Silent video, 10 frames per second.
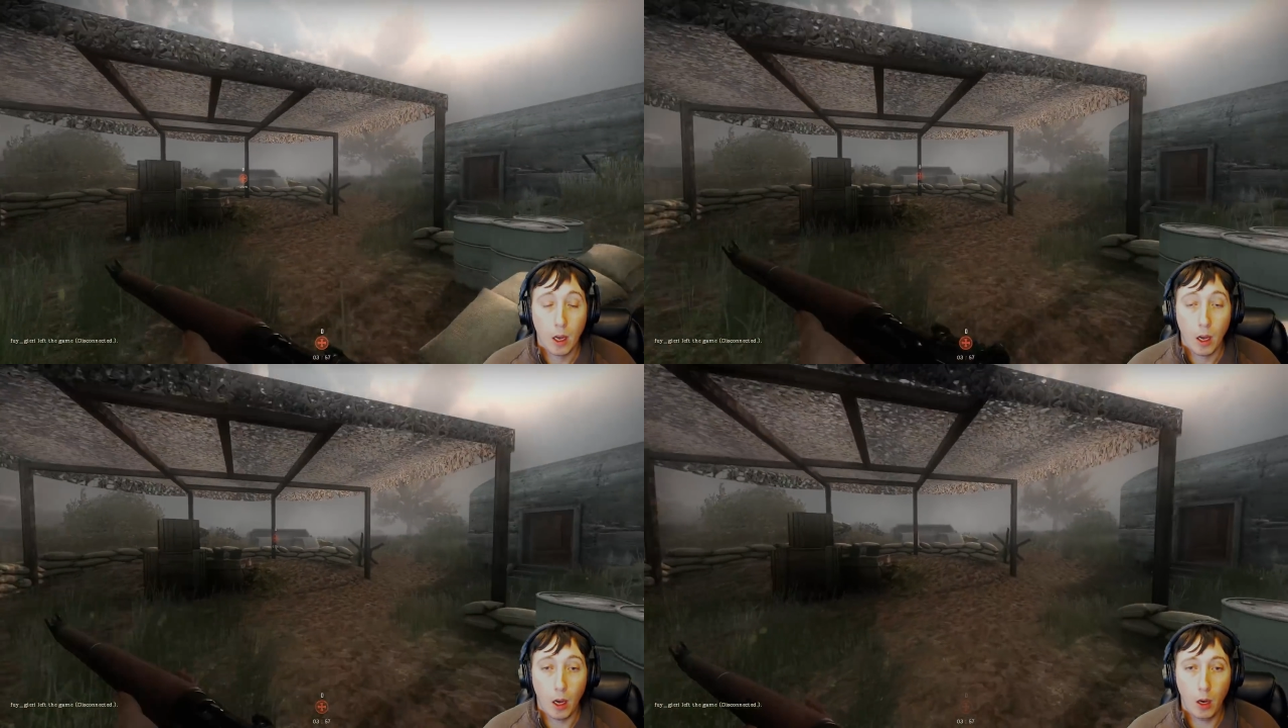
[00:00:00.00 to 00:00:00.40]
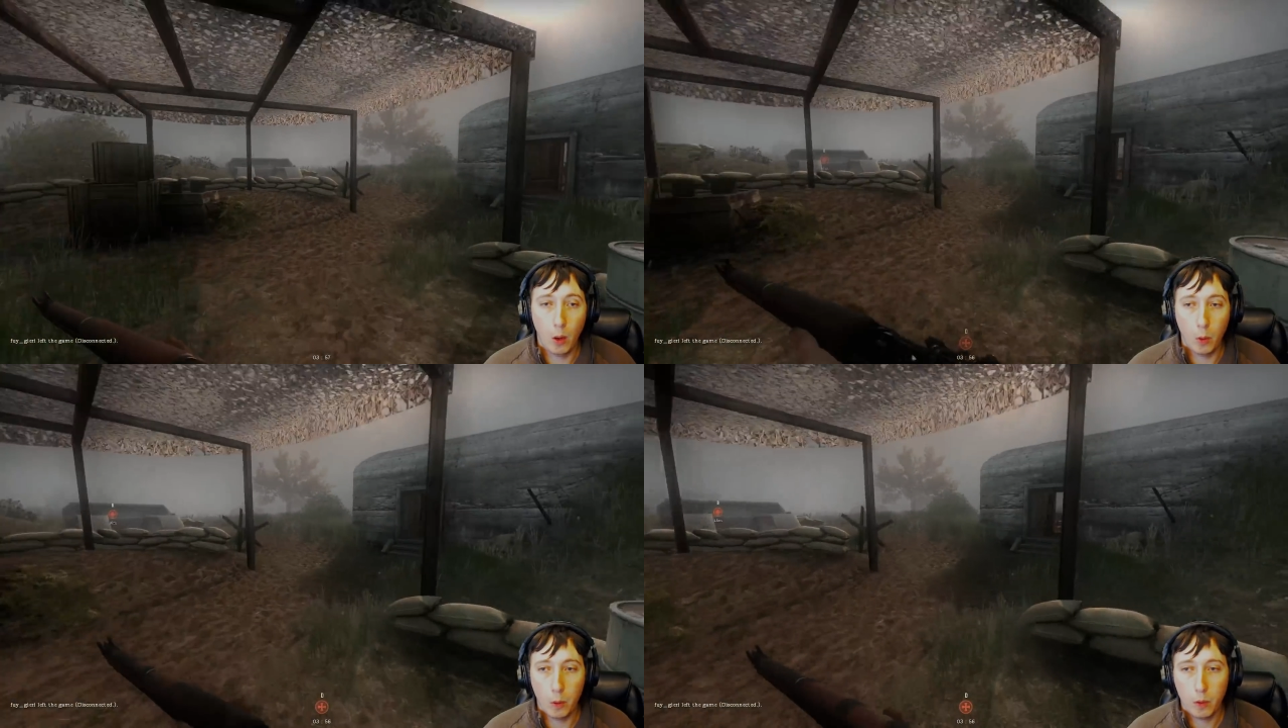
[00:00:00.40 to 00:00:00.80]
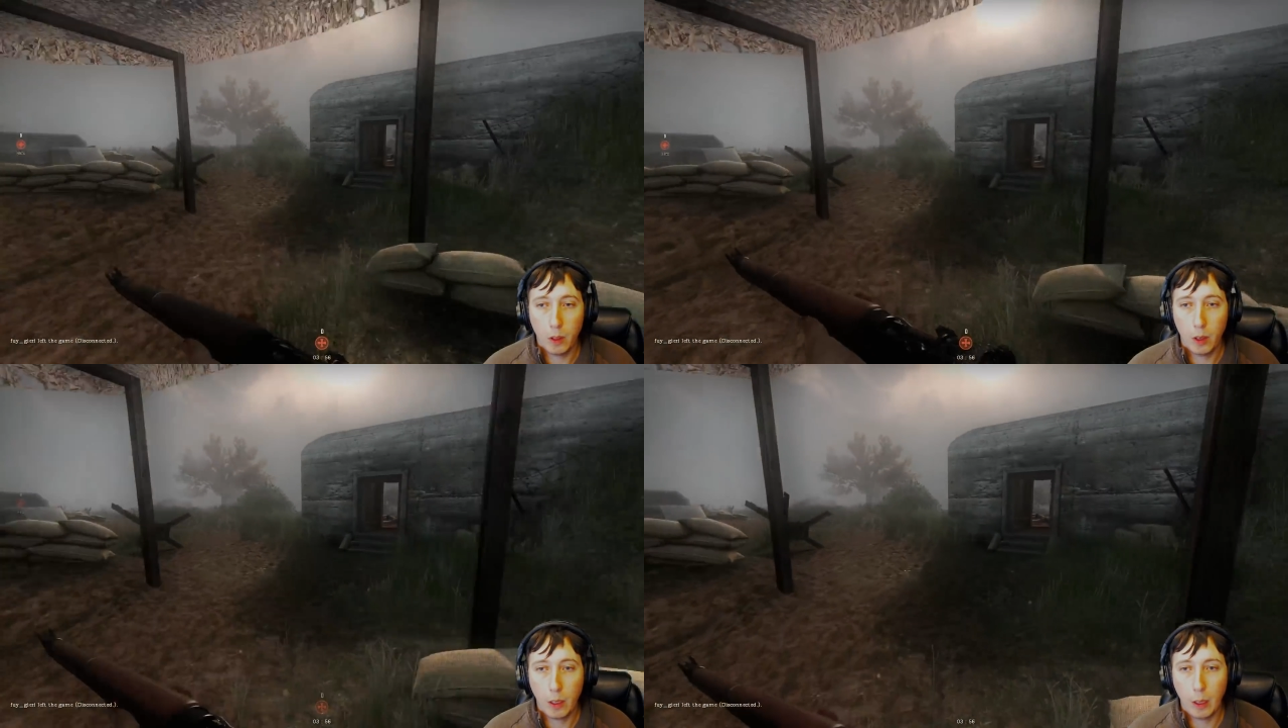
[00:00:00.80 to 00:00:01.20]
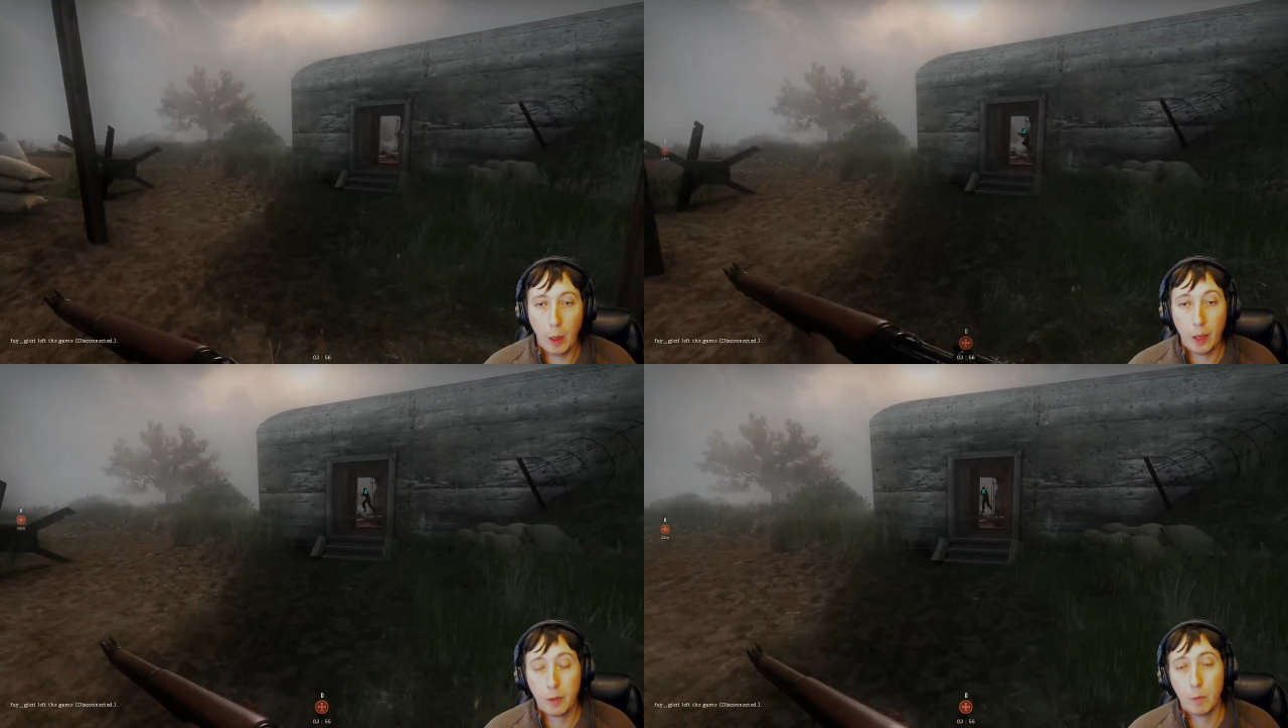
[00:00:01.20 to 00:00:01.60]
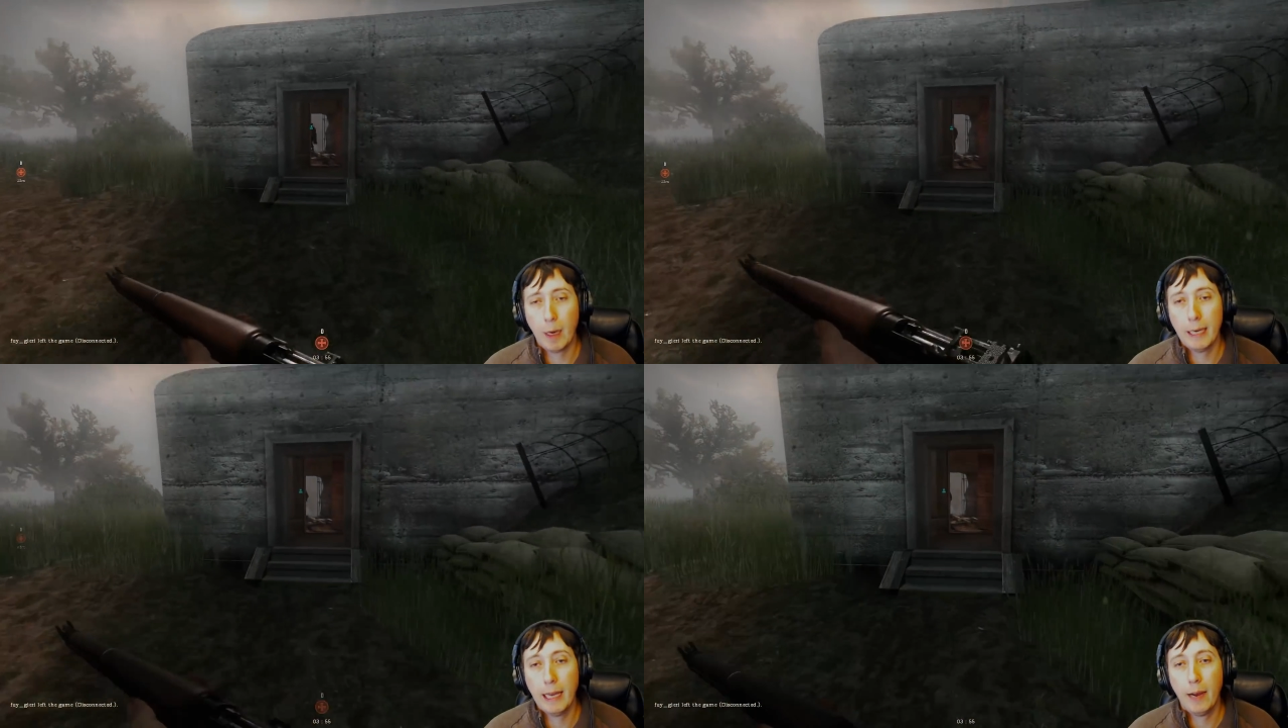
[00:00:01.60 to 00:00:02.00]
Oh, okay, well,
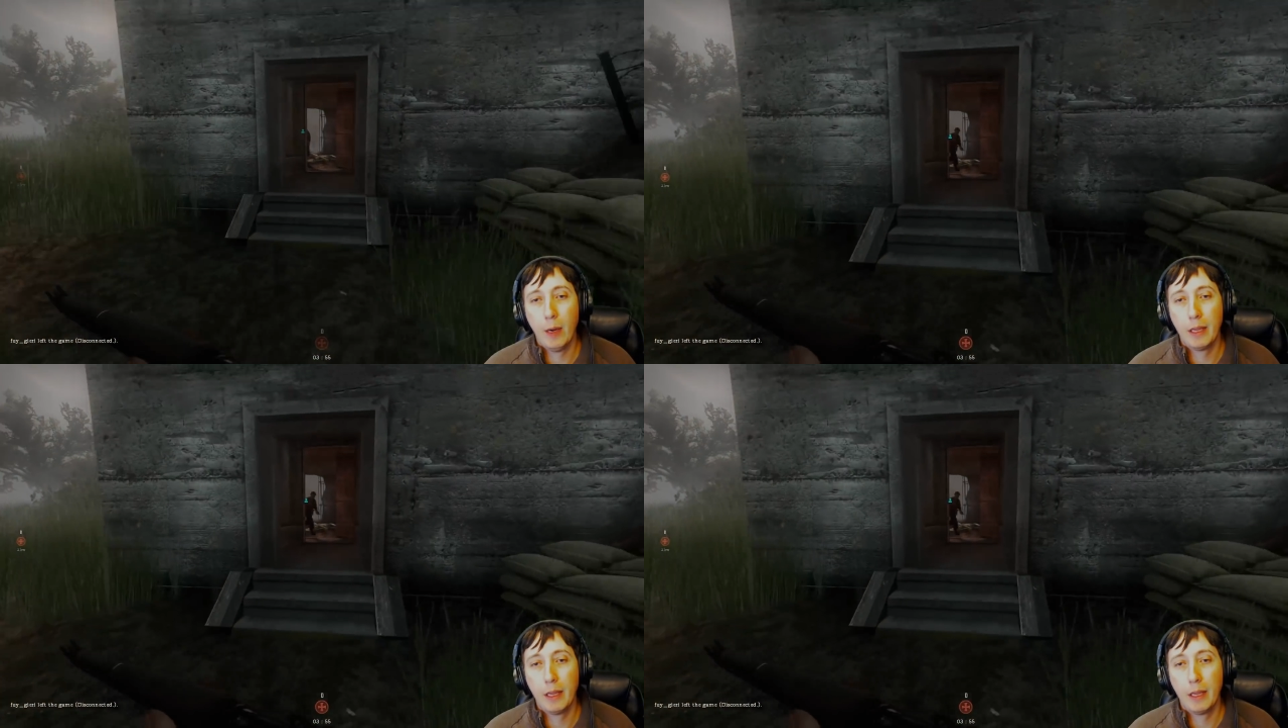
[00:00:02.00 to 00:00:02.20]
right now I think...